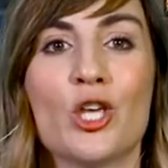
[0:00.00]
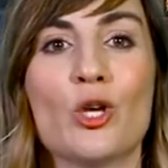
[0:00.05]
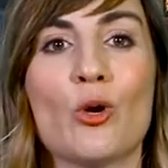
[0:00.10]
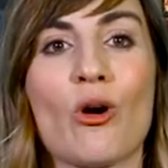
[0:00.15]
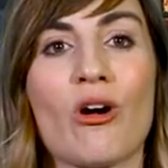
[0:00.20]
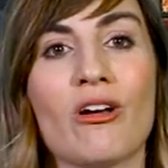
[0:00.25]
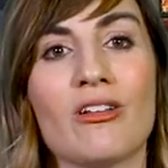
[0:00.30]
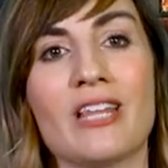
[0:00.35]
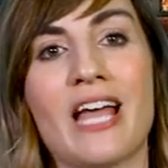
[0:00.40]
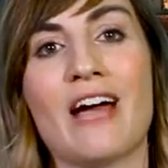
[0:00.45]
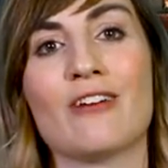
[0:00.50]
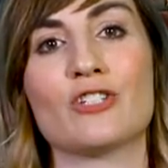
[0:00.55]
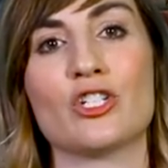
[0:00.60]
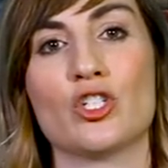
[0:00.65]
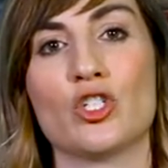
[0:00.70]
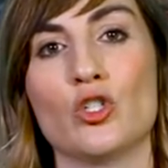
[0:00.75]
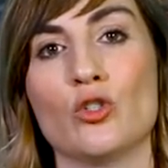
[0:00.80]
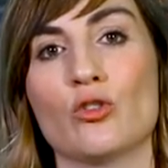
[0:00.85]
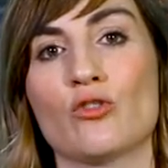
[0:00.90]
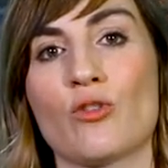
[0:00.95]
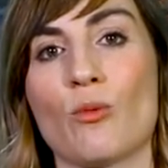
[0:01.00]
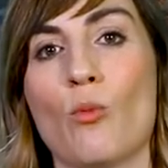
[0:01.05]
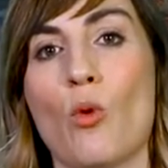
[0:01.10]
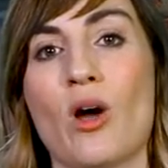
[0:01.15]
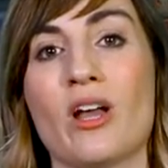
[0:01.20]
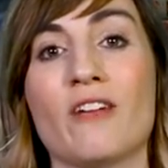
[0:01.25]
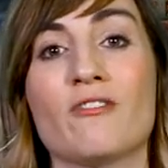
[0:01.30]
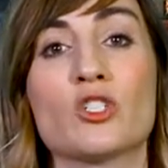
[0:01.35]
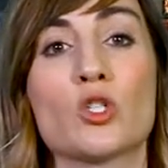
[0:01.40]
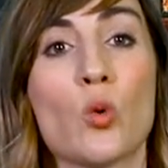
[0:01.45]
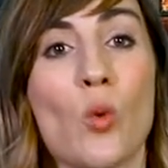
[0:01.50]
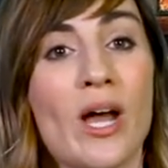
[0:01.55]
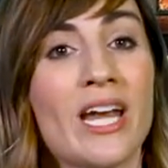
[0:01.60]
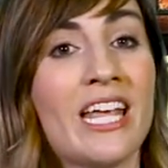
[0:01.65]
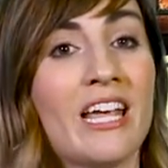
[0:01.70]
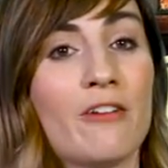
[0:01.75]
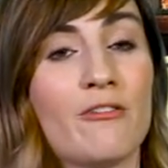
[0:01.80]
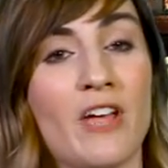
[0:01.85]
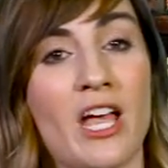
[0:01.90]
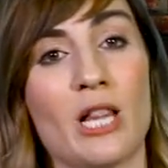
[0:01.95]
You are allowed to choose from one of
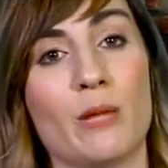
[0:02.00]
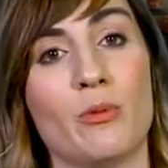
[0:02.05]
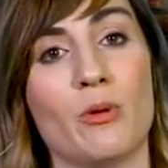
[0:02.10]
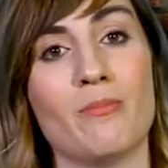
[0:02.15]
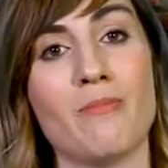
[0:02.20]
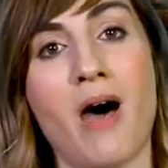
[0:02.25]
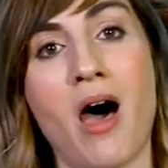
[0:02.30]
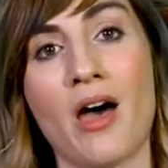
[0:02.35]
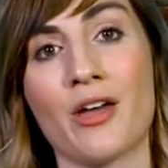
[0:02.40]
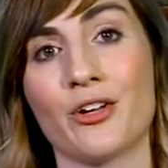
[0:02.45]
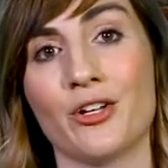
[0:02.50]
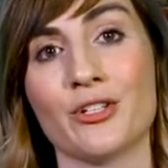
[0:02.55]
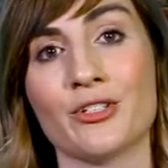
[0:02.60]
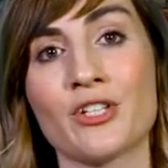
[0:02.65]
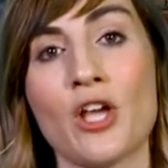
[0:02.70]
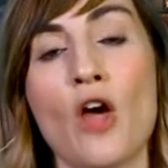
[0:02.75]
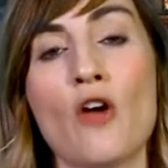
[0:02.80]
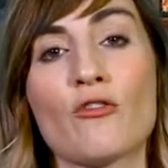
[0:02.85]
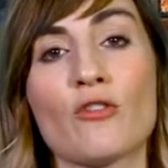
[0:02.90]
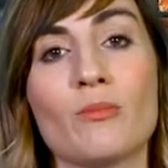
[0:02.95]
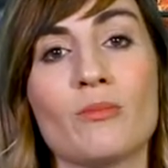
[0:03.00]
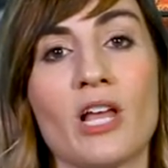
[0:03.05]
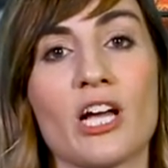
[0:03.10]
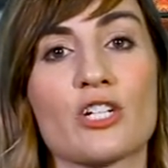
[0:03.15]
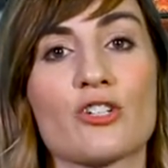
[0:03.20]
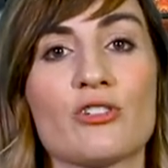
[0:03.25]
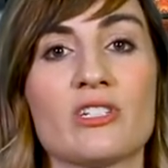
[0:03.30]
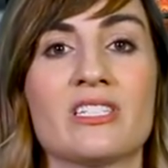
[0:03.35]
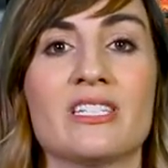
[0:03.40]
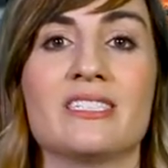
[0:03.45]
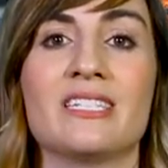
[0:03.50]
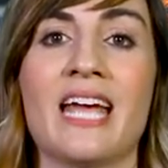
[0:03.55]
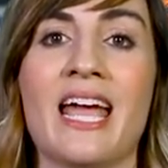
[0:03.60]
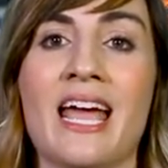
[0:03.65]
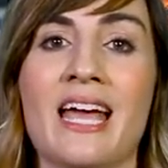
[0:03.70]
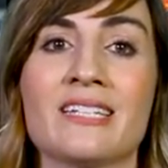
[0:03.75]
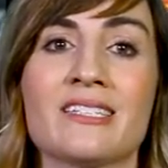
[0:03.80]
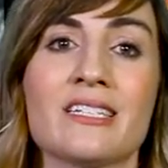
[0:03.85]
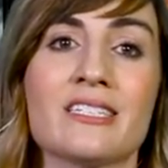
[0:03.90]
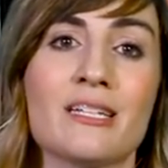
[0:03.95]
20 available models, from luxury
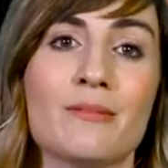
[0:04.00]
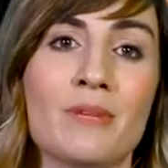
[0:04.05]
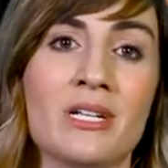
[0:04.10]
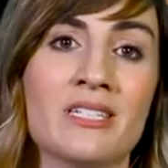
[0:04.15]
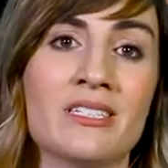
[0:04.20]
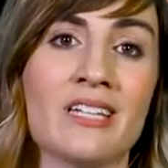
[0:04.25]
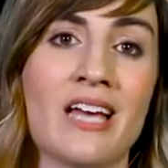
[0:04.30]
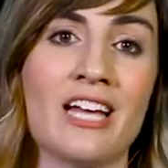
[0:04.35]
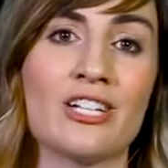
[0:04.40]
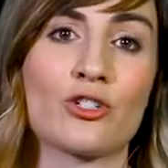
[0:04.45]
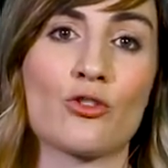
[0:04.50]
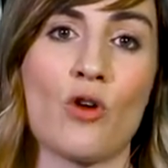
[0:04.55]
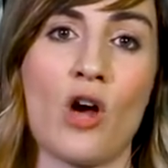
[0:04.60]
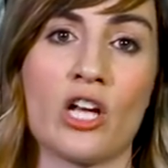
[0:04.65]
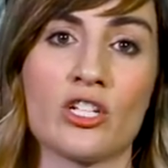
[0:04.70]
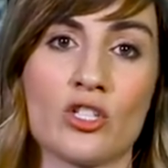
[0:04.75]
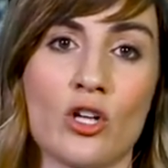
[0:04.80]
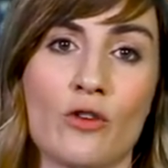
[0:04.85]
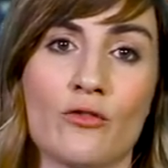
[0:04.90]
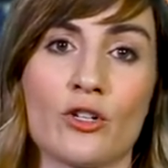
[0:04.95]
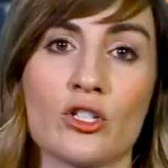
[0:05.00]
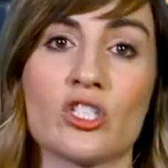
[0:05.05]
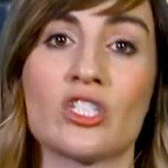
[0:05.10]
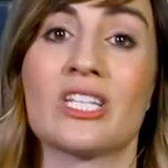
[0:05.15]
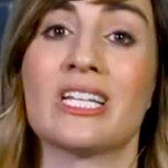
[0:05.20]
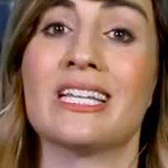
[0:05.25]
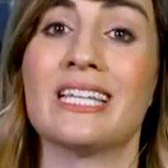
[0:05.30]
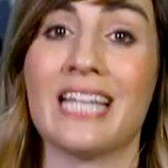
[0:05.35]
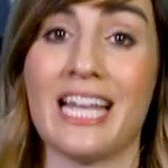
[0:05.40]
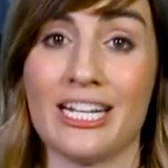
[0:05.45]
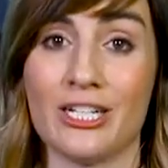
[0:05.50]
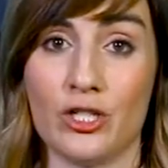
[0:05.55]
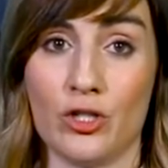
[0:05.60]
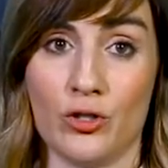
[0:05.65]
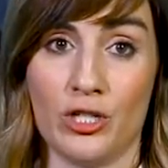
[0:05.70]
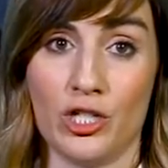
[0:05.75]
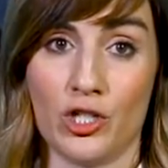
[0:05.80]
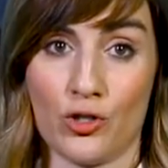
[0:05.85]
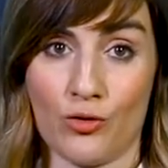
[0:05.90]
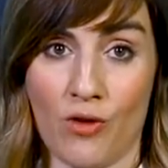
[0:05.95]
sedans to mid-sized crossovers to
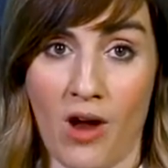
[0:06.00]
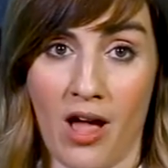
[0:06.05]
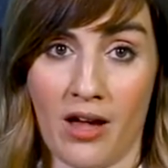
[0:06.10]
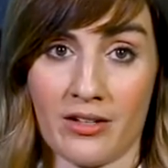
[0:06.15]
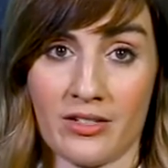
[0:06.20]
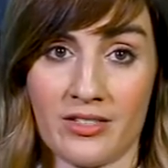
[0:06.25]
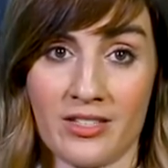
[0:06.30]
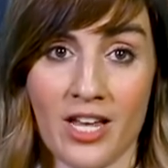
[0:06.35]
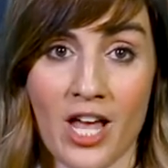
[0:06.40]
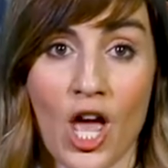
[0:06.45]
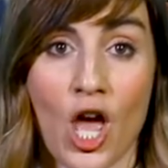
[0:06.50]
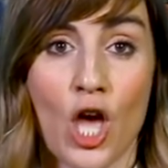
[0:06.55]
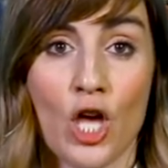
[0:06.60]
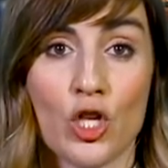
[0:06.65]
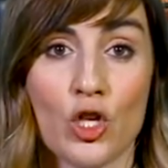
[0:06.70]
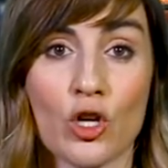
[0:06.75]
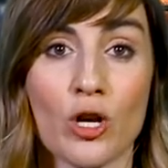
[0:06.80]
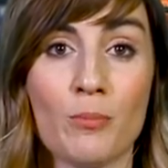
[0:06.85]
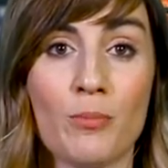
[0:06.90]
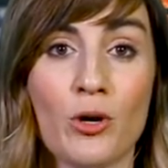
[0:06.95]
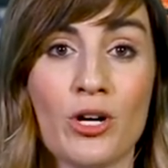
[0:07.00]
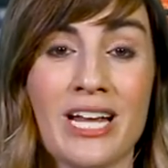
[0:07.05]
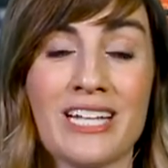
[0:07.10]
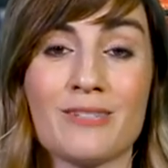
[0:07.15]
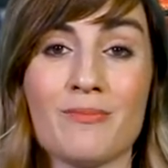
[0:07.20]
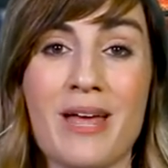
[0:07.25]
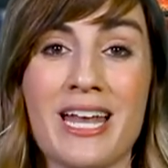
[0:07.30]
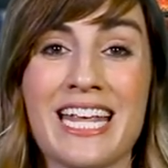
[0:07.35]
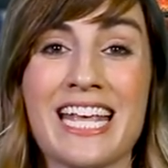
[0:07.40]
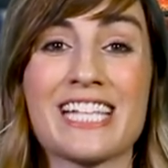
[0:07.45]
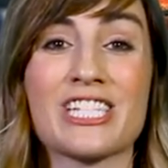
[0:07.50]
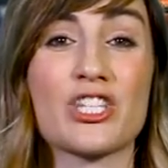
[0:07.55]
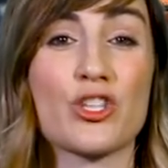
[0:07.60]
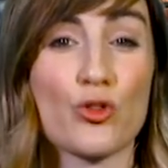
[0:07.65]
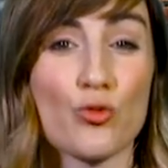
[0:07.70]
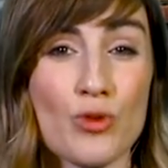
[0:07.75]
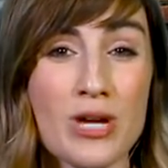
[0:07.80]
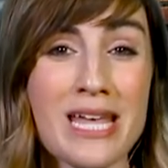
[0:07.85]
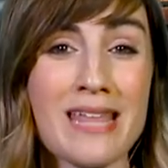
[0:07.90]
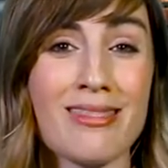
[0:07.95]
light-duty trucks. You can put as many as
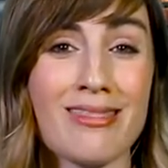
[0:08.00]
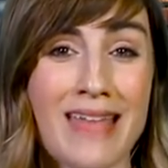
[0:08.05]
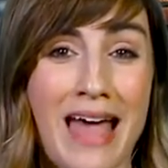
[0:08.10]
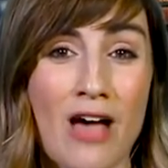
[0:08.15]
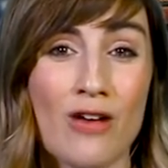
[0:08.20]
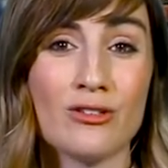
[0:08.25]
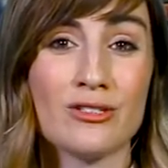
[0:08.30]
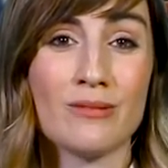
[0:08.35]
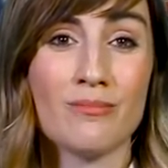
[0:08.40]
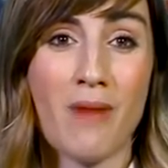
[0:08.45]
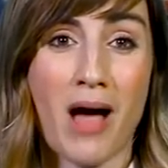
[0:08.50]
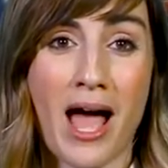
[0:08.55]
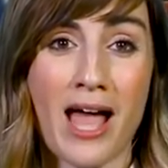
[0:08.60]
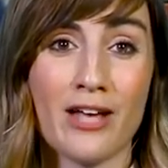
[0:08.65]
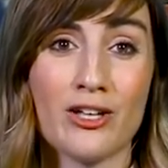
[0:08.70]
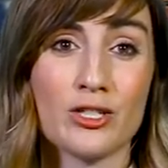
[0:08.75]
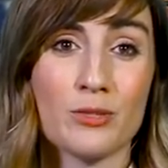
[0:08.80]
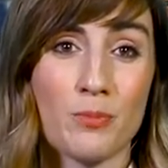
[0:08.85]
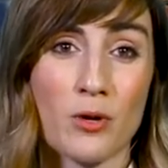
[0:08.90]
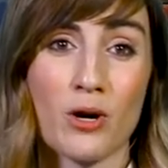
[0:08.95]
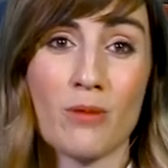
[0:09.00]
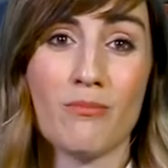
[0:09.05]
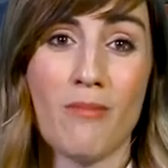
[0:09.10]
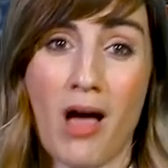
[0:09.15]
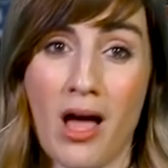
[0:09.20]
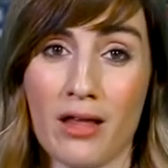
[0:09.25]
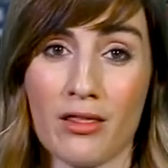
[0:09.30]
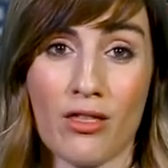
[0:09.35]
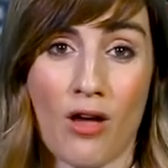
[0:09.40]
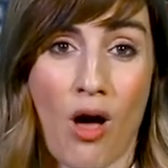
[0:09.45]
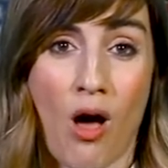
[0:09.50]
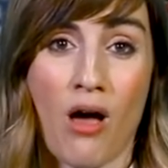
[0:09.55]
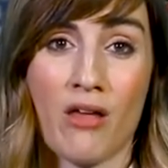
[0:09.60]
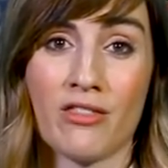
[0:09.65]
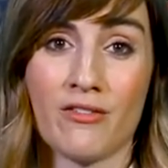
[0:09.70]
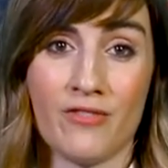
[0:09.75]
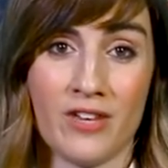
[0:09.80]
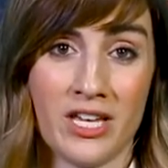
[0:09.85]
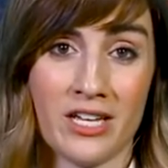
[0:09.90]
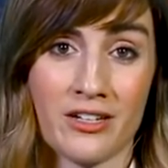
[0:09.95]
3,000 miles per month
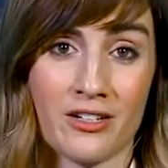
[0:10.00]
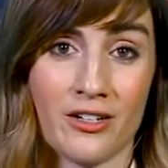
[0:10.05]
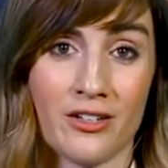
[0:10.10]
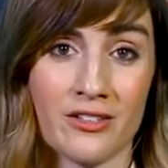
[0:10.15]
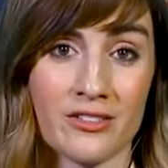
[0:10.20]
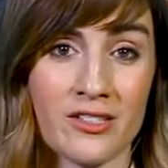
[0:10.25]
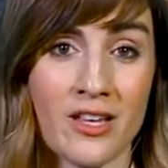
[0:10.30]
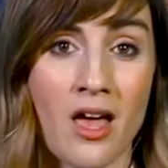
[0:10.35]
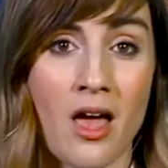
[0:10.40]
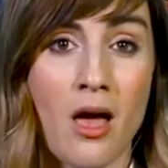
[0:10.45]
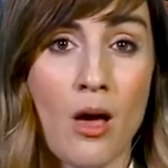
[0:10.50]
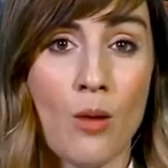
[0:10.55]
on the vehicles.